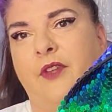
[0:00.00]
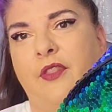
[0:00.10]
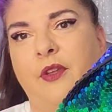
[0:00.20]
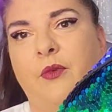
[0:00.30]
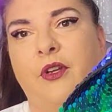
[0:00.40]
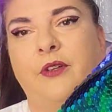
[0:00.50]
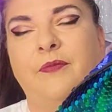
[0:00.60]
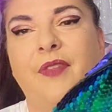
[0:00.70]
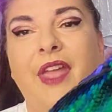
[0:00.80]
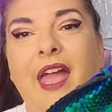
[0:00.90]
I think we're good.
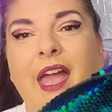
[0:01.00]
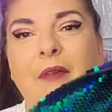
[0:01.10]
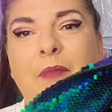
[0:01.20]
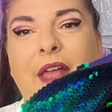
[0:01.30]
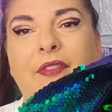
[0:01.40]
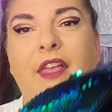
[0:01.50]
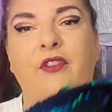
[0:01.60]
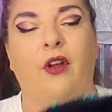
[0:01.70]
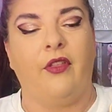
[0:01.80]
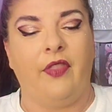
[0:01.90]
Patent
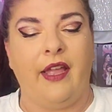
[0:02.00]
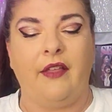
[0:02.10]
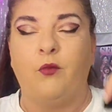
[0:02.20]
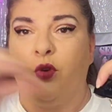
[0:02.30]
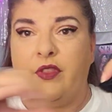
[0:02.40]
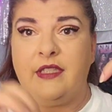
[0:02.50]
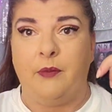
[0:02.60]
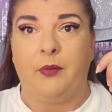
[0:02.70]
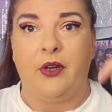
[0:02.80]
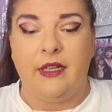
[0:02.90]
leather on like where the
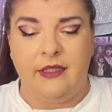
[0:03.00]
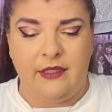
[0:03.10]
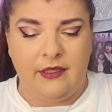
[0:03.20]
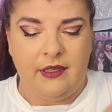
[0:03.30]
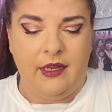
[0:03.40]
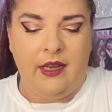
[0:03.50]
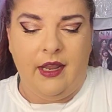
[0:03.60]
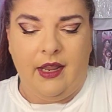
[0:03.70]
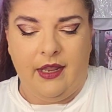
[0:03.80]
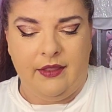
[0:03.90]
zipper is.
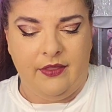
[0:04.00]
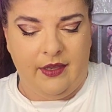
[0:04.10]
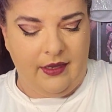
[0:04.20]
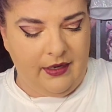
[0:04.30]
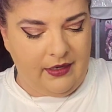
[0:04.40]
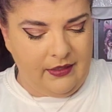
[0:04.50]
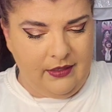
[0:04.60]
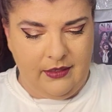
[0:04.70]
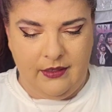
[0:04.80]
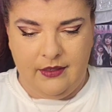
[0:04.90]

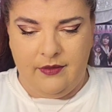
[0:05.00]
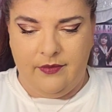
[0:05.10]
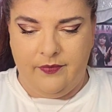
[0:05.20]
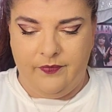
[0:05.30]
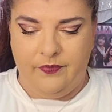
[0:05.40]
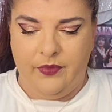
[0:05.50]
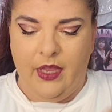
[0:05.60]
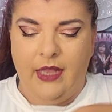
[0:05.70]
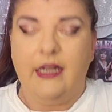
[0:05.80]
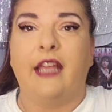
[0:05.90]
Then
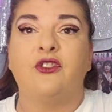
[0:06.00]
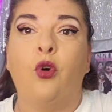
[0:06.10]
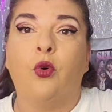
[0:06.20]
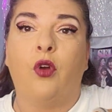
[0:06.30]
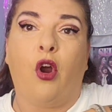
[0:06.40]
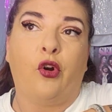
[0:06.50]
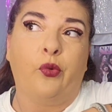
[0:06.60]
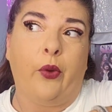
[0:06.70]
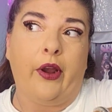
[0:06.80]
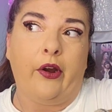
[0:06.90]
nice gold
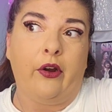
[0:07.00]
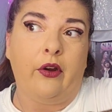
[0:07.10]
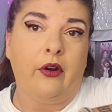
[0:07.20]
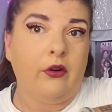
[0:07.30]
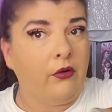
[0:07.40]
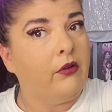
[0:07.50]
hardware.